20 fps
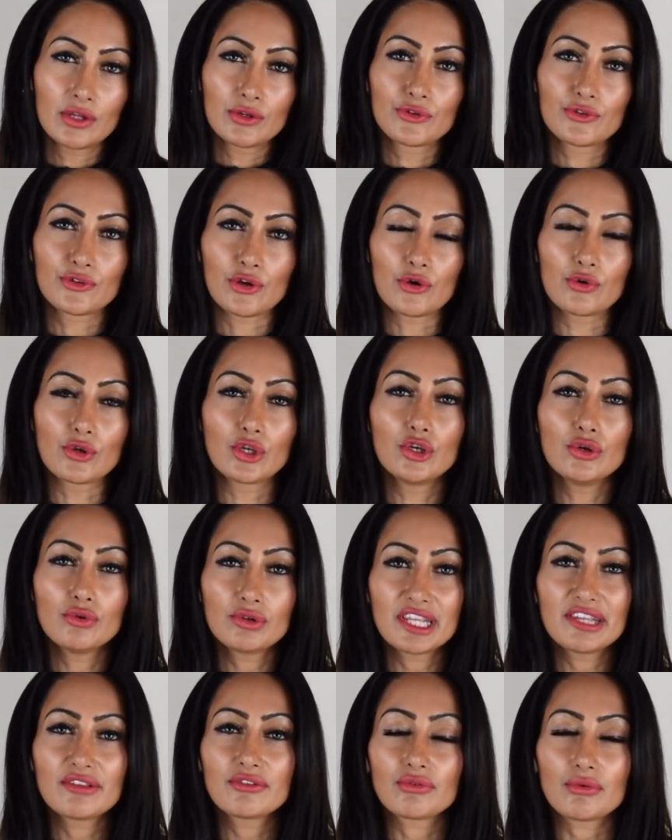So you
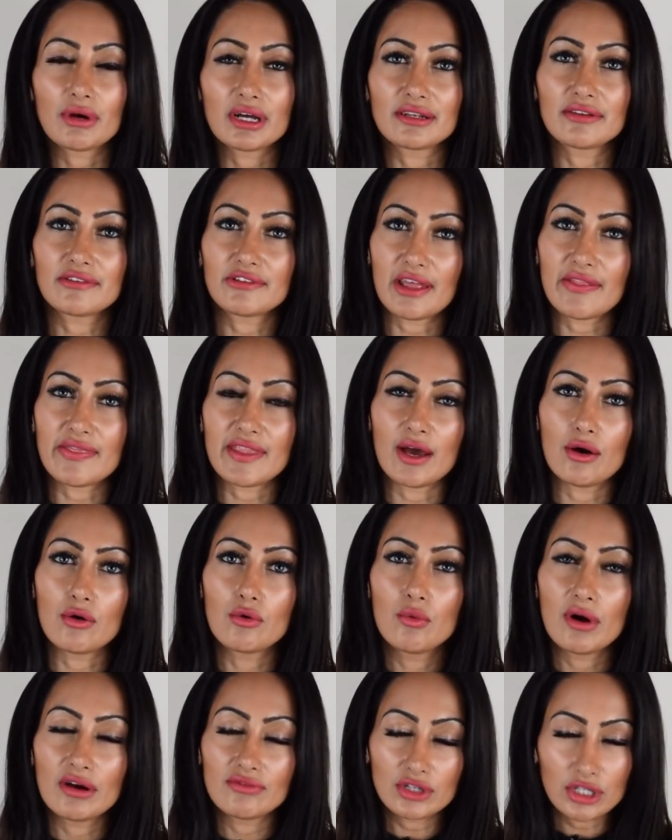need to understand that
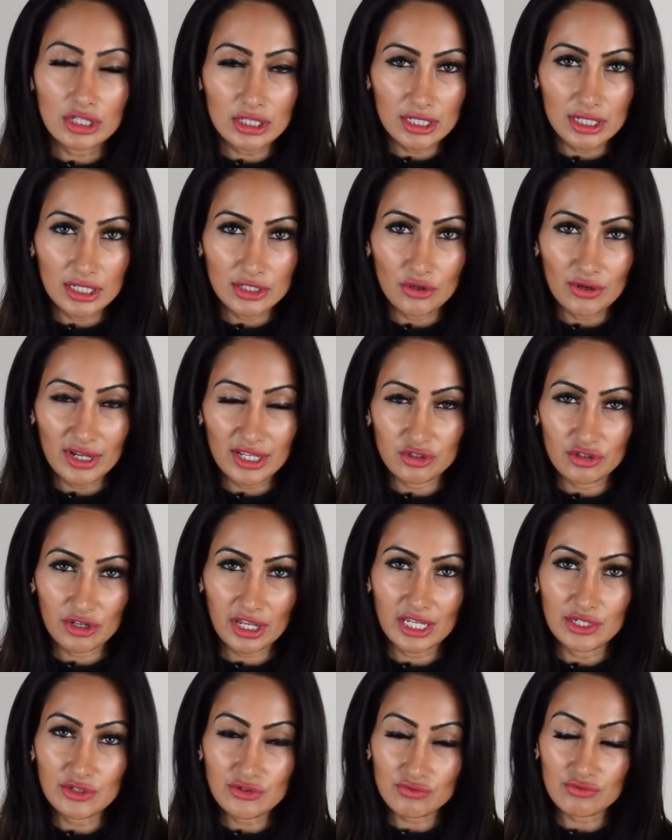whoever you learn your
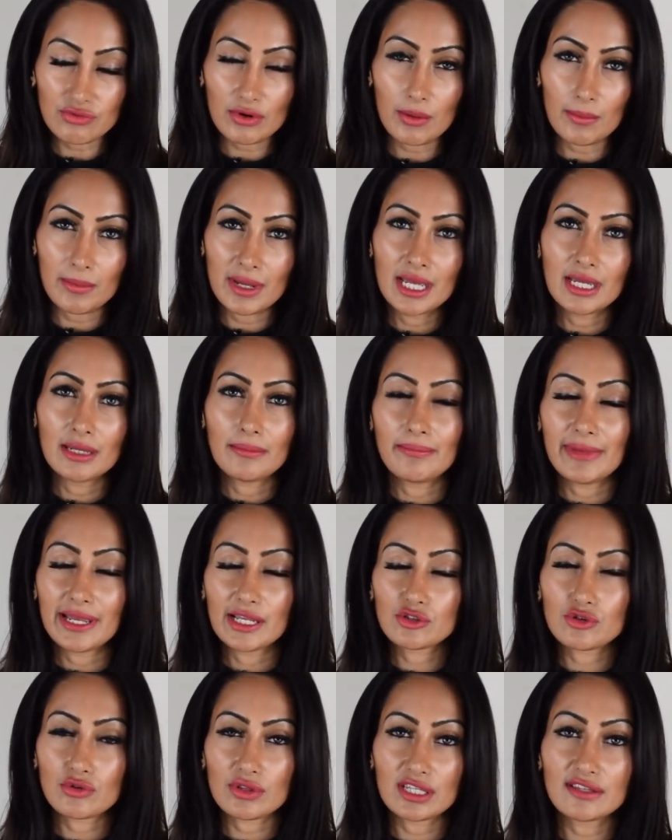education from, make
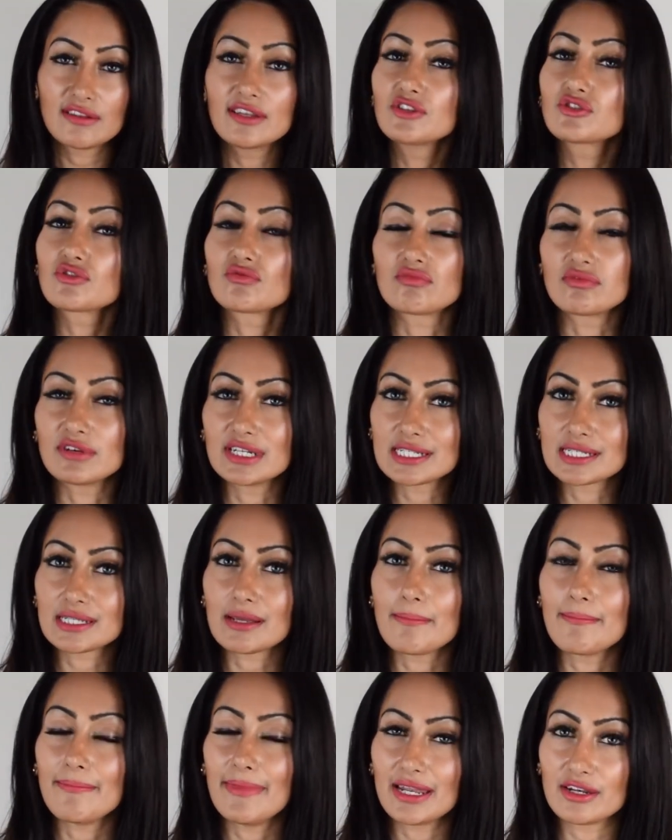sure they teach risk
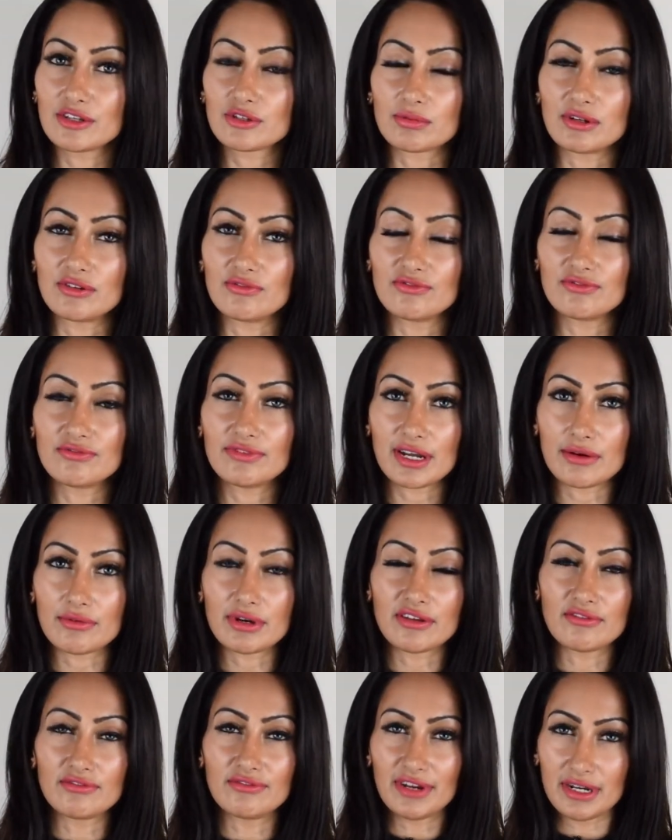management
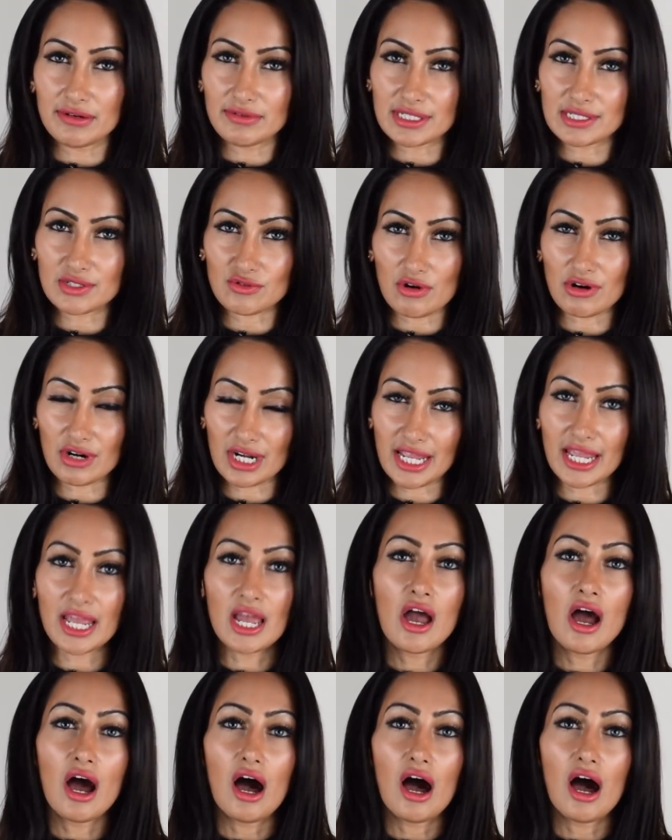very, very strongly.